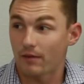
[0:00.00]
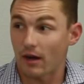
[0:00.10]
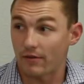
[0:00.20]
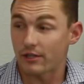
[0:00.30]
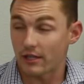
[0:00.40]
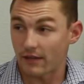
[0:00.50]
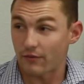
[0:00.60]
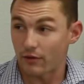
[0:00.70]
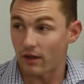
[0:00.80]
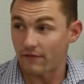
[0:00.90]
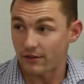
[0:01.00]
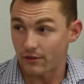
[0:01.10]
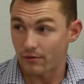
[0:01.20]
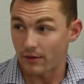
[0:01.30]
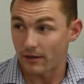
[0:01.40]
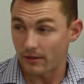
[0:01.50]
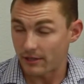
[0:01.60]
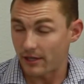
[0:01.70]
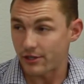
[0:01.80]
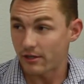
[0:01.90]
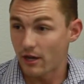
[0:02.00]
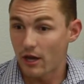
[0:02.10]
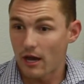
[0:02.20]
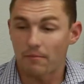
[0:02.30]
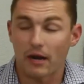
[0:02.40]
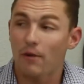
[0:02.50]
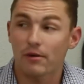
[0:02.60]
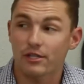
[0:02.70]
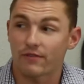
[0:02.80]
obviously, because they have to do a lot of physical rehabilitation, but how much of